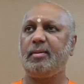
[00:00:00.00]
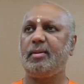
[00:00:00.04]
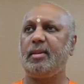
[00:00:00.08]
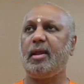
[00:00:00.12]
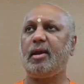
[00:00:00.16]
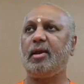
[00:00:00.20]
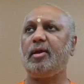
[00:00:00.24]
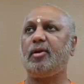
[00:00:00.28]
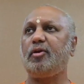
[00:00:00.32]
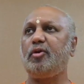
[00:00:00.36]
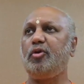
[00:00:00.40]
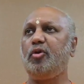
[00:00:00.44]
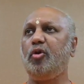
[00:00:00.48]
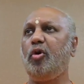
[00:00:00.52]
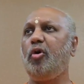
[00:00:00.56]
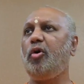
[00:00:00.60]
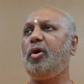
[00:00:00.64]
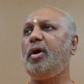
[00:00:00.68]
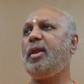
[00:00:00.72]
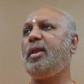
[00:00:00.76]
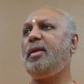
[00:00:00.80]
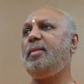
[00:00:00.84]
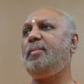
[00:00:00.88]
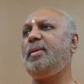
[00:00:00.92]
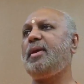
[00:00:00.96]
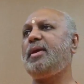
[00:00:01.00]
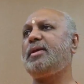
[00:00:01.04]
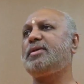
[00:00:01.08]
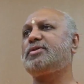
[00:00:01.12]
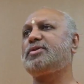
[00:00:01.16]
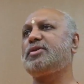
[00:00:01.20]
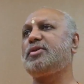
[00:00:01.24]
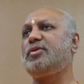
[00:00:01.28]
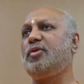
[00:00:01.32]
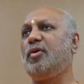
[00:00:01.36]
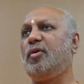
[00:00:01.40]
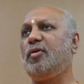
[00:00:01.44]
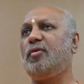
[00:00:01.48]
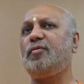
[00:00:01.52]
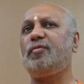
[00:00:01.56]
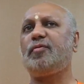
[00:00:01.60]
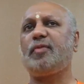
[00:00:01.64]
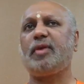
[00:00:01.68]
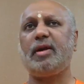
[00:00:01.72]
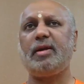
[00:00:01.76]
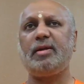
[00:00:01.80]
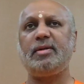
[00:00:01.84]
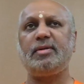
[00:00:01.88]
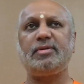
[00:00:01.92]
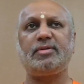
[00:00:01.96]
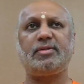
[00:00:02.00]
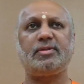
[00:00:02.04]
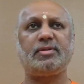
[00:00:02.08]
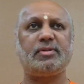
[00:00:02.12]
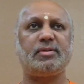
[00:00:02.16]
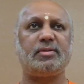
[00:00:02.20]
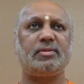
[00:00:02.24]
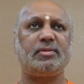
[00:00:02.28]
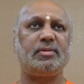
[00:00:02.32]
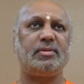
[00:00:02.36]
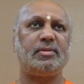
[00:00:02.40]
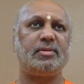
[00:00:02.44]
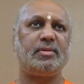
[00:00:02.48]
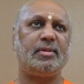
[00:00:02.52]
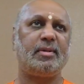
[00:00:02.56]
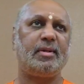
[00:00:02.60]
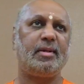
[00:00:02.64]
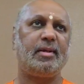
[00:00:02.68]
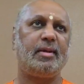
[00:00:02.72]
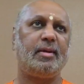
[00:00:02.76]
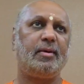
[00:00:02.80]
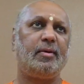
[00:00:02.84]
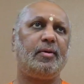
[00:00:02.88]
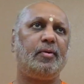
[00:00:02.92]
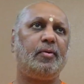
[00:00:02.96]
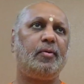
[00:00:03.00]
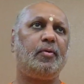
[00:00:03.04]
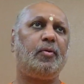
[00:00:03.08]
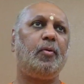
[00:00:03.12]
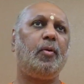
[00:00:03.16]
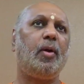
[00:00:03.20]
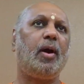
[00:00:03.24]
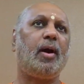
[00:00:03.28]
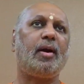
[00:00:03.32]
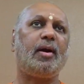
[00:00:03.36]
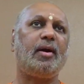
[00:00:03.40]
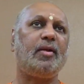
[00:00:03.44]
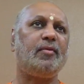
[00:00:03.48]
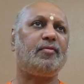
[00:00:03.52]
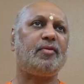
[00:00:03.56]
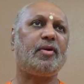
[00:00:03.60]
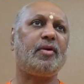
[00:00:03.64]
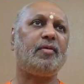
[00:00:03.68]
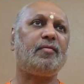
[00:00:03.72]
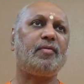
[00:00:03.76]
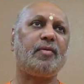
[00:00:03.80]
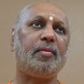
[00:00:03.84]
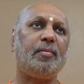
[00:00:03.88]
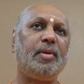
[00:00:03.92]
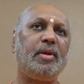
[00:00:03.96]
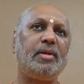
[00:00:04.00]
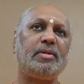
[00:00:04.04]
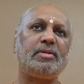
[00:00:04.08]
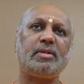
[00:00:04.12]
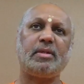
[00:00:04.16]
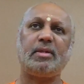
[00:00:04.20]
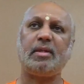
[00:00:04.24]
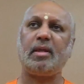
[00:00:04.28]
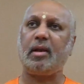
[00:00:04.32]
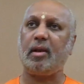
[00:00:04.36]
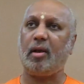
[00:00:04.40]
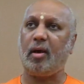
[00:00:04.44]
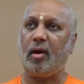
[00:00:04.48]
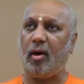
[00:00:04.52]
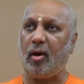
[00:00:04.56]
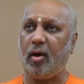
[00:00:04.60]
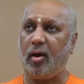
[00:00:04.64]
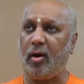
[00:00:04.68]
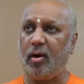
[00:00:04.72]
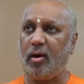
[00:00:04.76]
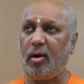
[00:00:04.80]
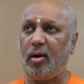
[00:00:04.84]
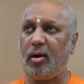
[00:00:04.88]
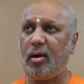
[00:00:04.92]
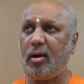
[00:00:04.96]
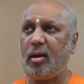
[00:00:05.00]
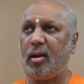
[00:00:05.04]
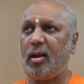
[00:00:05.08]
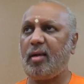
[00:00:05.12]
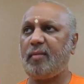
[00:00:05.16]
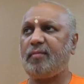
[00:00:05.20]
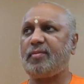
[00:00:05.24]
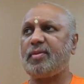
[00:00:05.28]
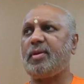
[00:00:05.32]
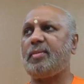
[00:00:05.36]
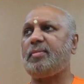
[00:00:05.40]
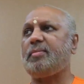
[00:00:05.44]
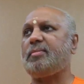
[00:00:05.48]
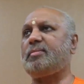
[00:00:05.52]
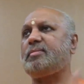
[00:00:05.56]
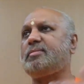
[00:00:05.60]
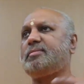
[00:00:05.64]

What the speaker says: There are no enemies, no friends who are different from each other. All of them